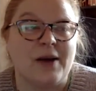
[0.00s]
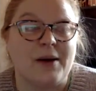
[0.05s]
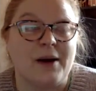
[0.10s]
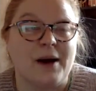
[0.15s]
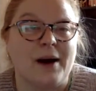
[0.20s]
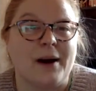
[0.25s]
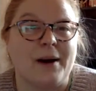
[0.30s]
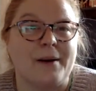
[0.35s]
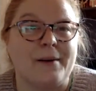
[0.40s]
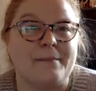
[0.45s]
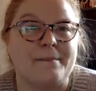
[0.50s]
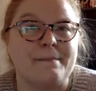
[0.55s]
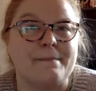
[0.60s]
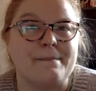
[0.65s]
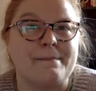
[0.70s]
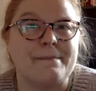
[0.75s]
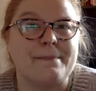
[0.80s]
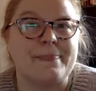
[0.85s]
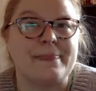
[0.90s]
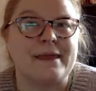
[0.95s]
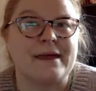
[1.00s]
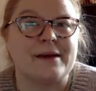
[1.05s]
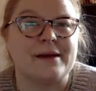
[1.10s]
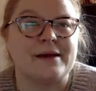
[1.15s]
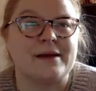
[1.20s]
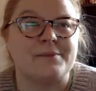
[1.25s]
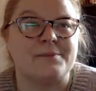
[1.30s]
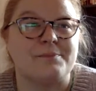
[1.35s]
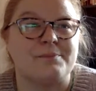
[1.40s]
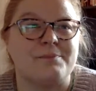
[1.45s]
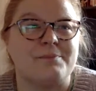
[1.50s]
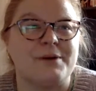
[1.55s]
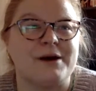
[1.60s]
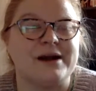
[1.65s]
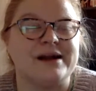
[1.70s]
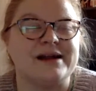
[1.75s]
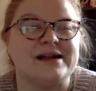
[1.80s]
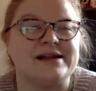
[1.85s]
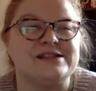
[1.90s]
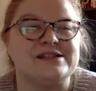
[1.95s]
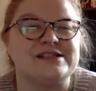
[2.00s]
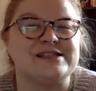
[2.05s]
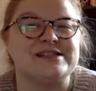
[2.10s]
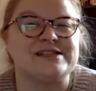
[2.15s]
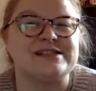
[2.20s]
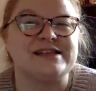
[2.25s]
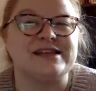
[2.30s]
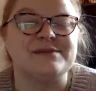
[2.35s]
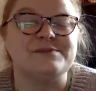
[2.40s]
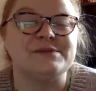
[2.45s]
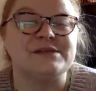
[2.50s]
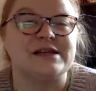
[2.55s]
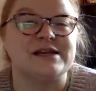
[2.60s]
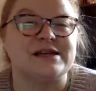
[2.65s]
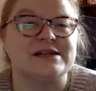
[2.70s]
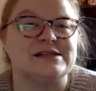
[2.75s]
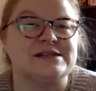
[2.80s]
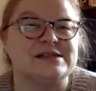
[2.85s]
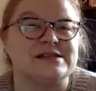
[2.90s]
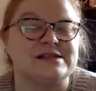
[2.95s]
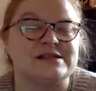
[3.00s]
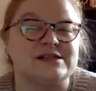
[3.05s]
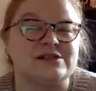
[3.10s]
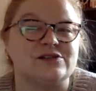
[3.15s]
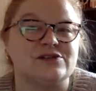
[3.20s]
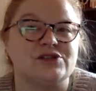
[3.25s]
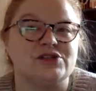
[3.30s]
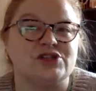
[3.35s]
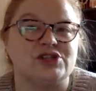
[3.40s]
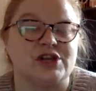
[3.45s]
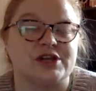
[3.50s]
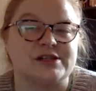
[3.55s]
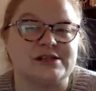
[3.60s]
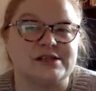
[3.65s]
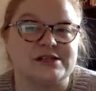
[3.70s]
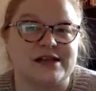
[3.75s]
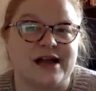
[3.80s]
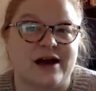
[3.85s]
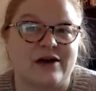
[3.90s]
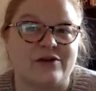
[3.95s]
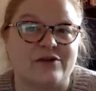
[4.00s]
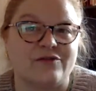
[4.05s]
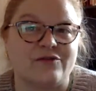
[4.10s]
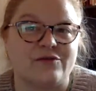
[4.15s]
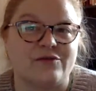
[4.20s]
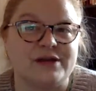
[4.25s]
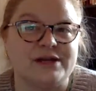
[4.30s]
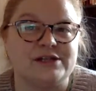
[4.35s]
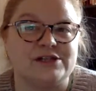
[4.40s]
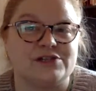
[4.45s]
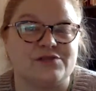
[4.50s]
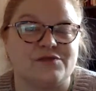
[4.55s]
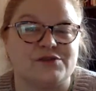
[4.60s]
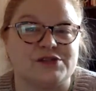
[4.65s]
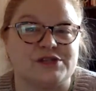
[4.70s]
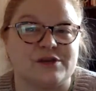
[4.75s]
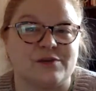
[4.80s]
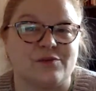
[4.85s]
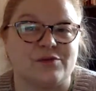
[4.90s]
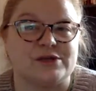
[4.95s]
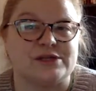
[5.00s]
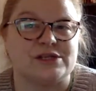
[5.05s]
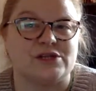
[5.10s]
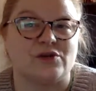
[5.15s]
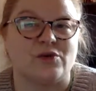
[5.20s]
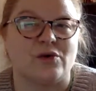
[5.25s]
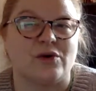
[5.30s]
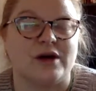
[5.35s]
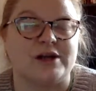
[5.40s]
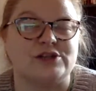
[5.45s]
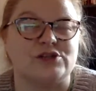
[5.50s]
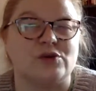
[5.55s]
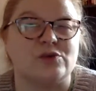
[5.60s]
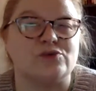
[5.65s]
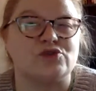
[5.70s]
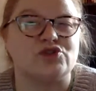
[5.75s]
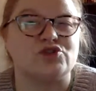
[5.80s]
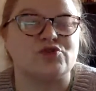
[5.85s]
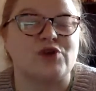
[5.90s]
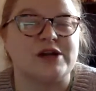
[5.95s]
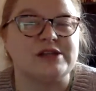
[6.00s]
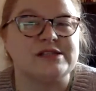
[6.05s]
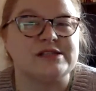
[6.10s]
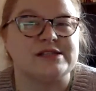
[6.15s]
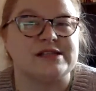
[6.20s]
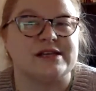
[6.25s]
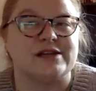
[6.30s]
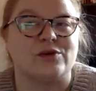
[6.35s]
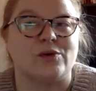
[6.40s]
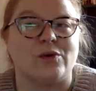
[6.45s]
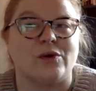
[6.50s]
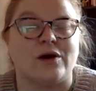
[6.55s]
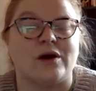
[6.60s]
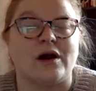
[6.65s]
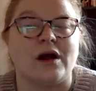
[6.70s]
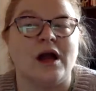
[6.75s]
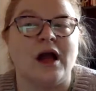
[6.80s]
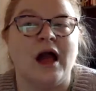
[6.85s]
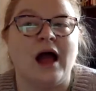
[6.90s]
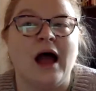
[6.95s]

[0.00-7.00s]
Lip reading: But it seems like it's still just out of reach for some reason, or I don't trust it, or